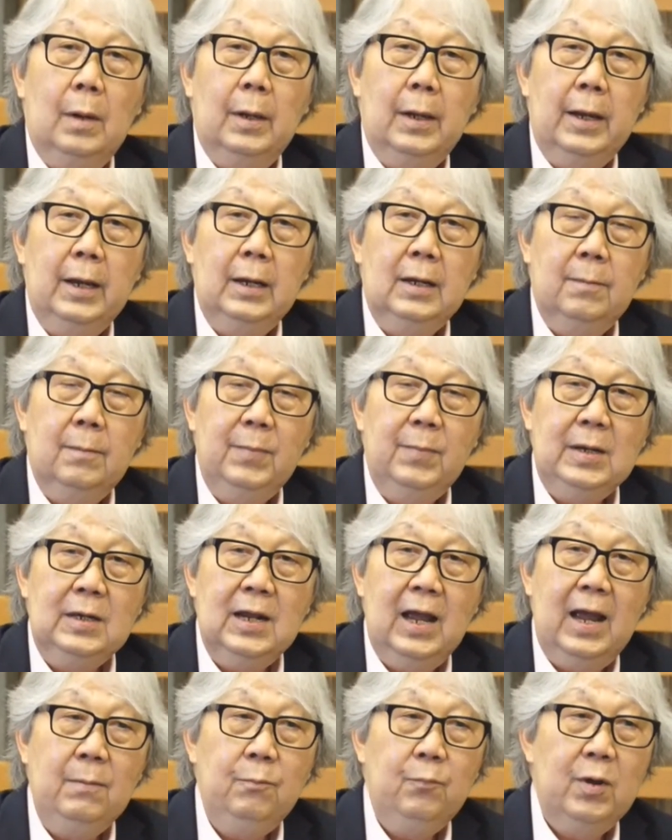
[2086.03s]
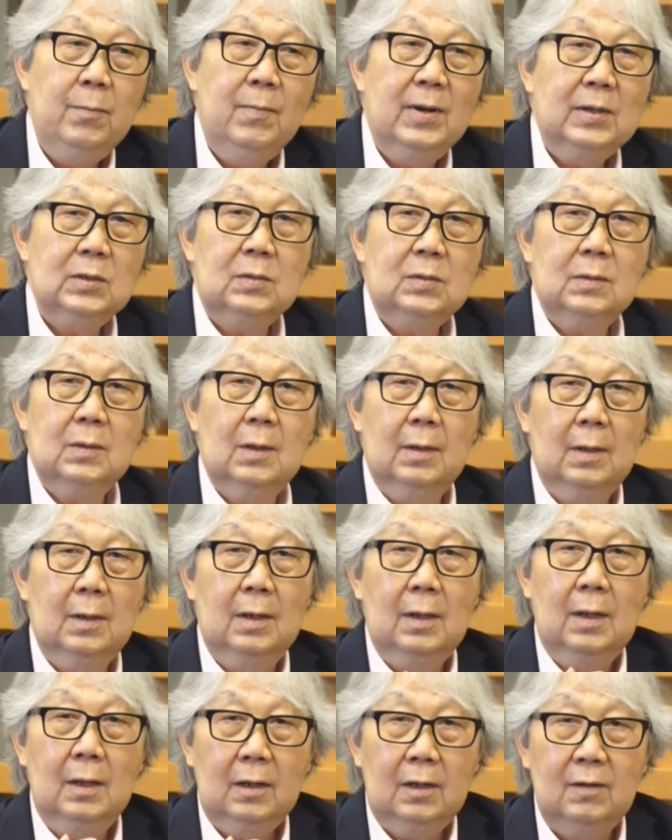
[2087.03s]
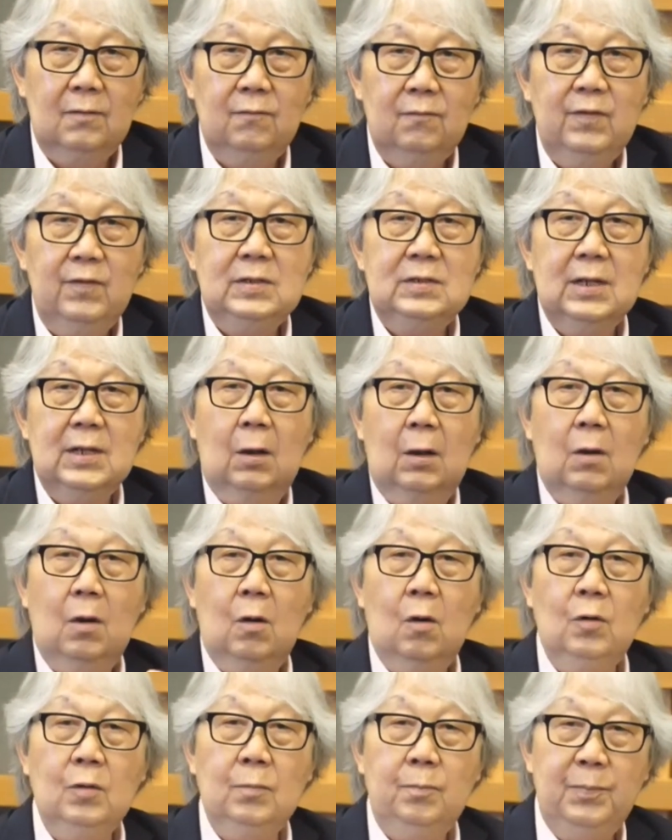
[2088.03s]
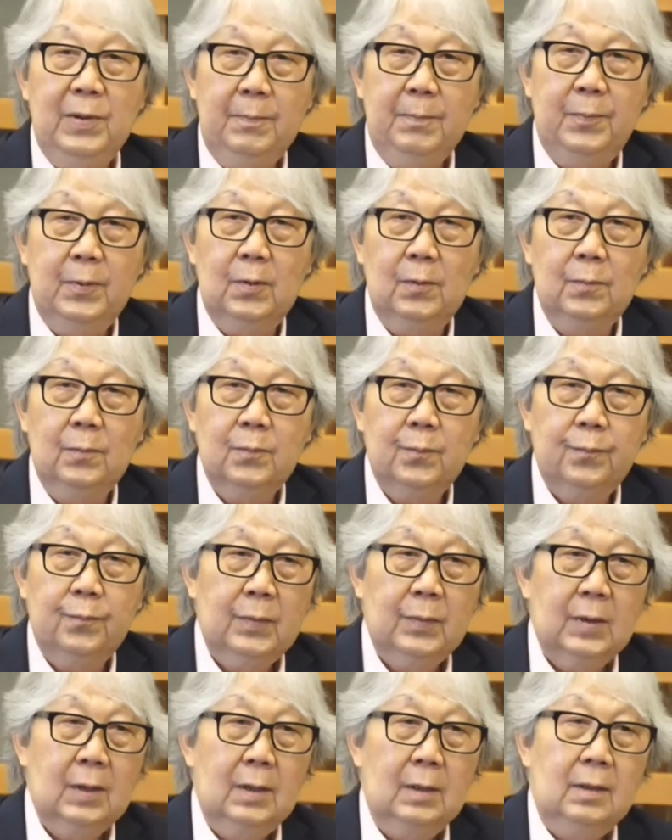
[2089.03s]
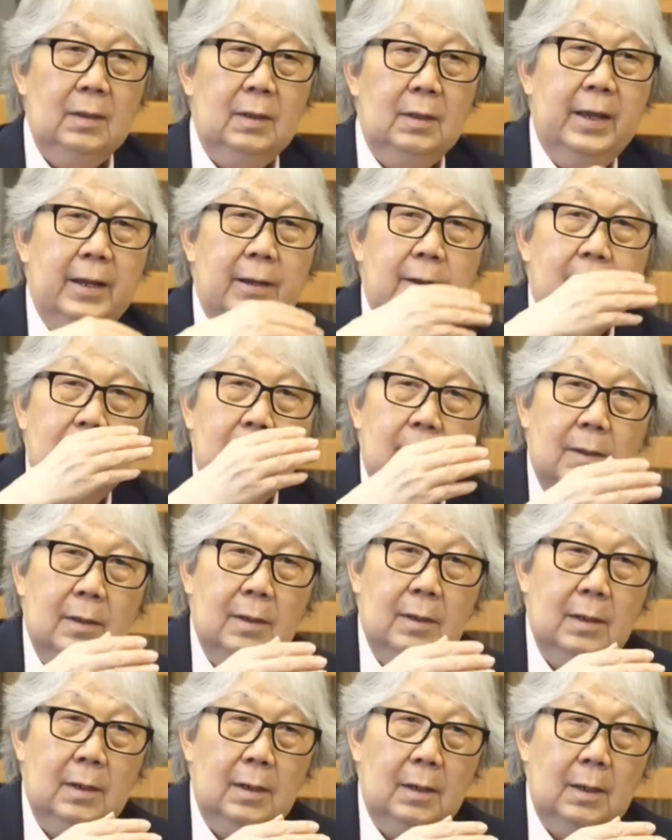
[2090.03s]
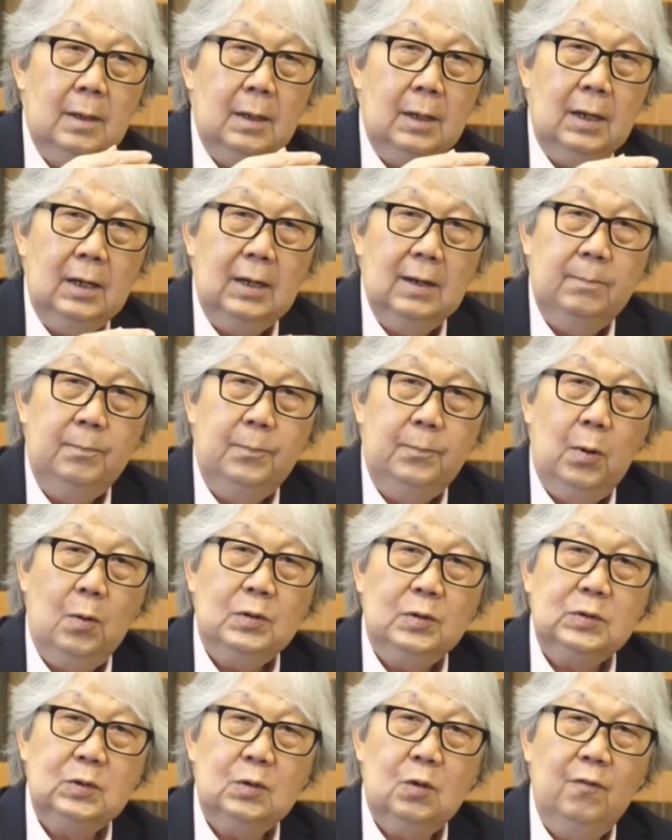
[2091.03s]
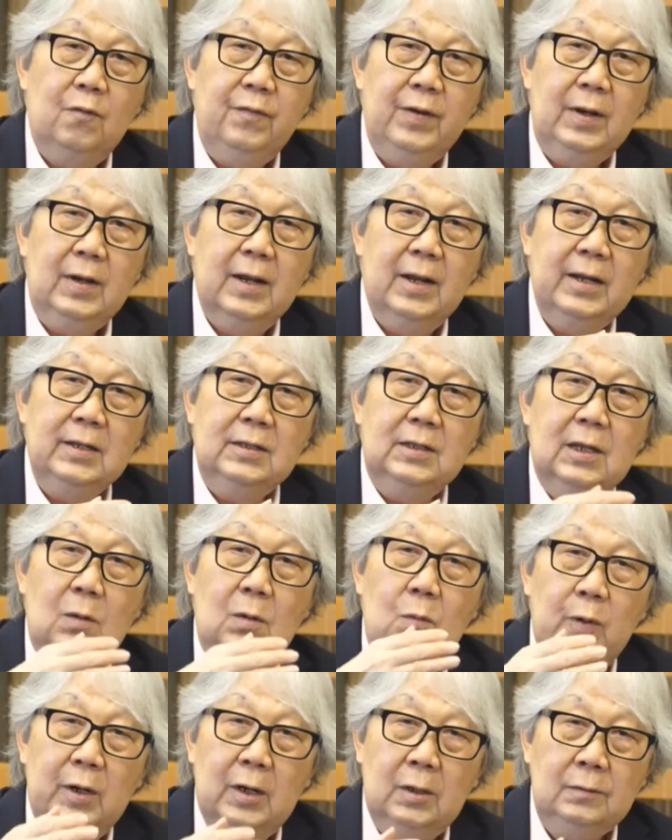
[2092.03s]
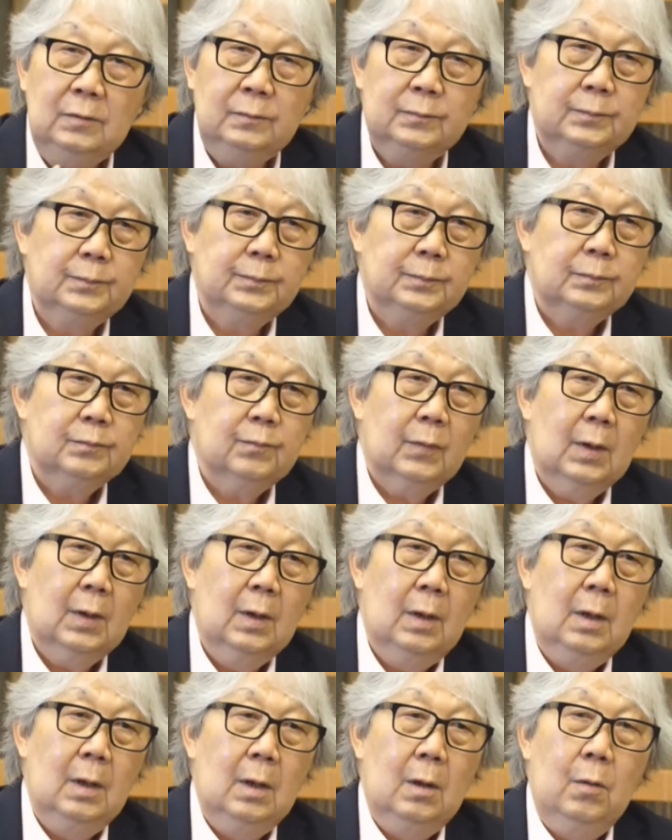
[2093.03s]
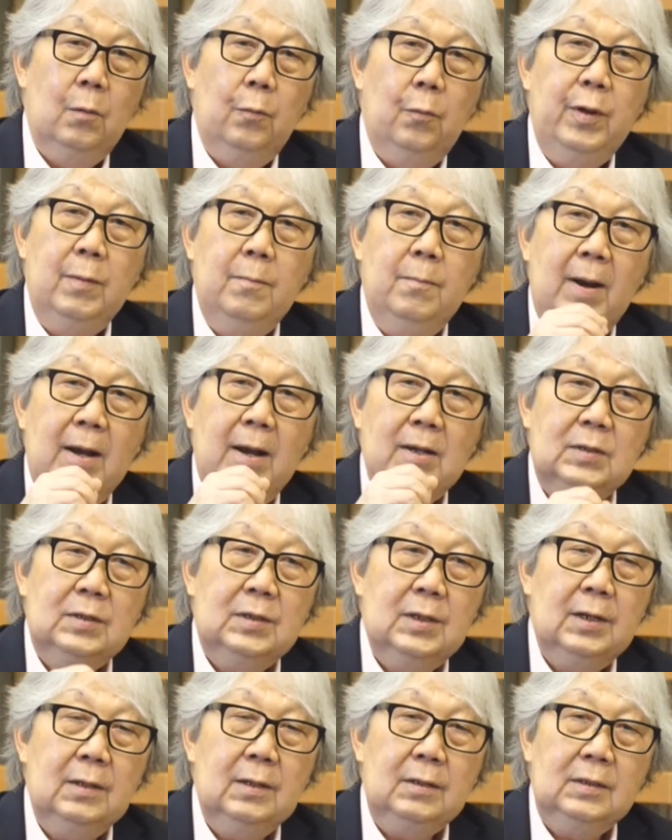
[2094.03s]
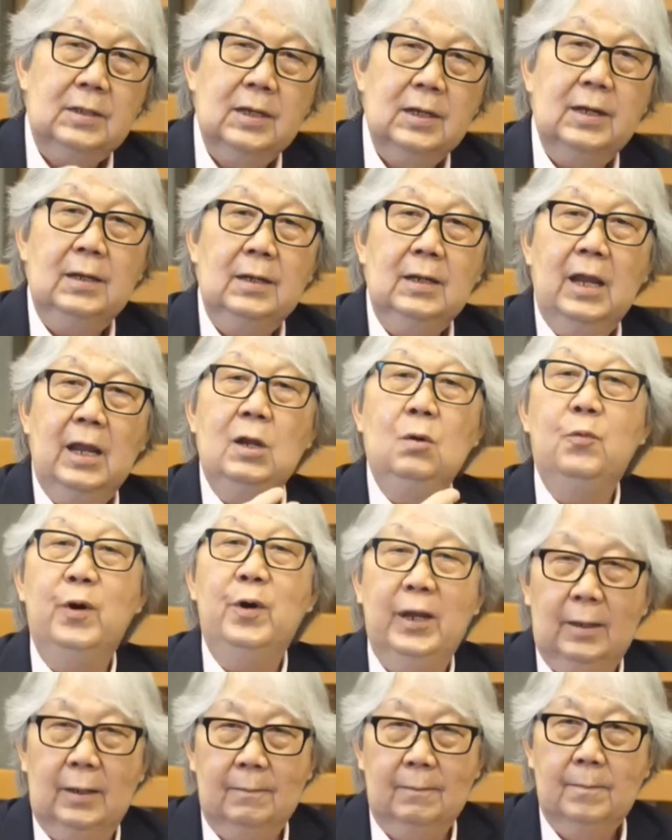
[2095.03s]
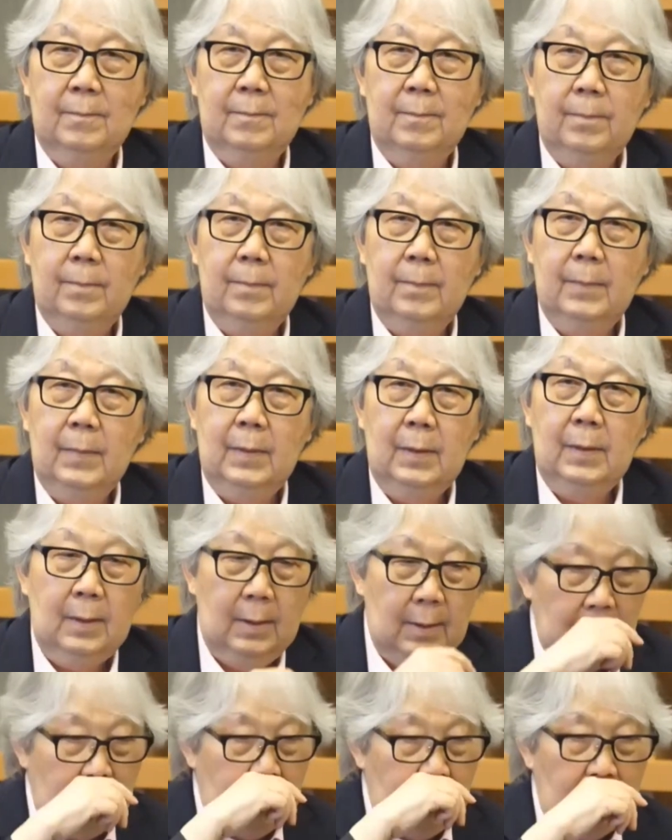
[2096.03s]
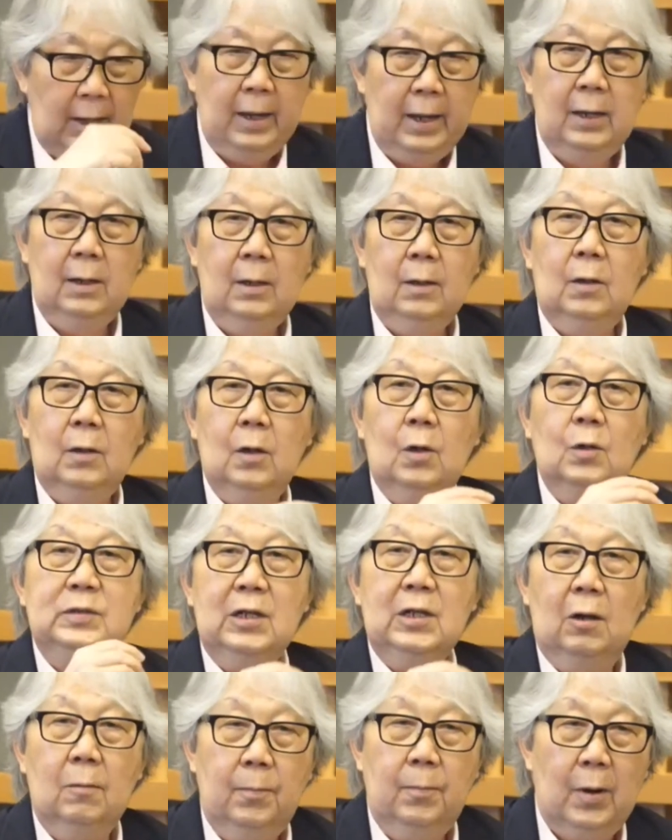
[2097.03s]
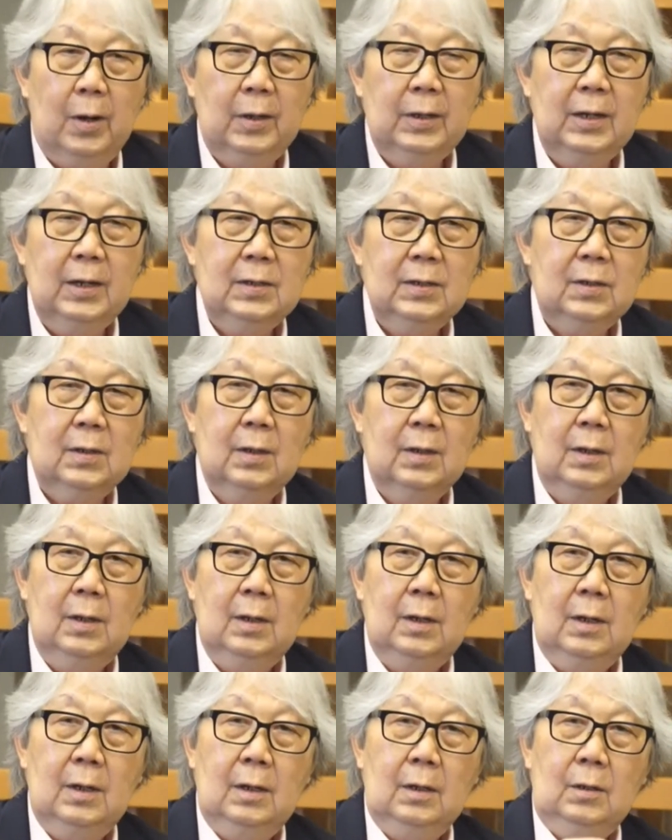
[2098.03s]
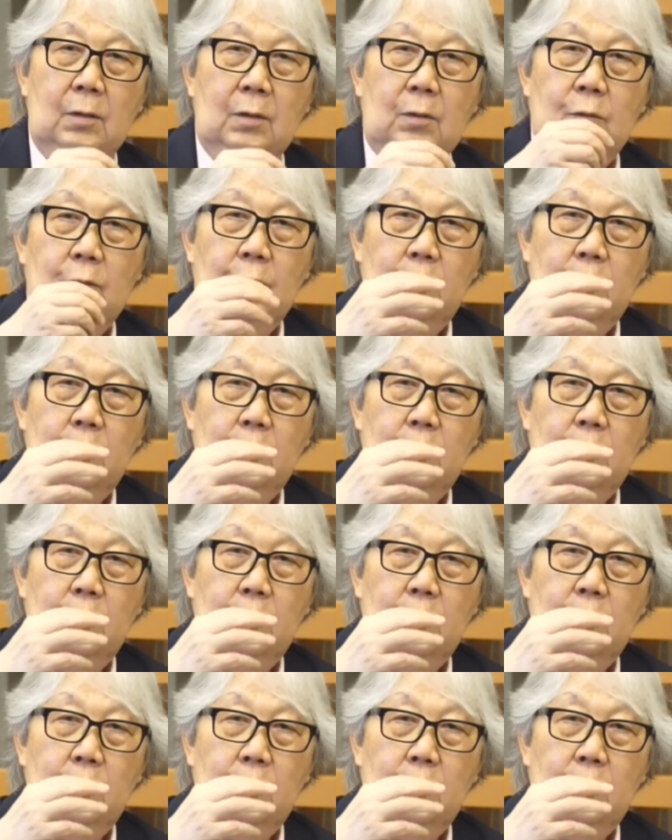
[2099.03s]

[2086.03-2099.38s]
In the meantime, we must convince our own people that in a post-COVID-19 world, we mustn't turn inward and close our borders to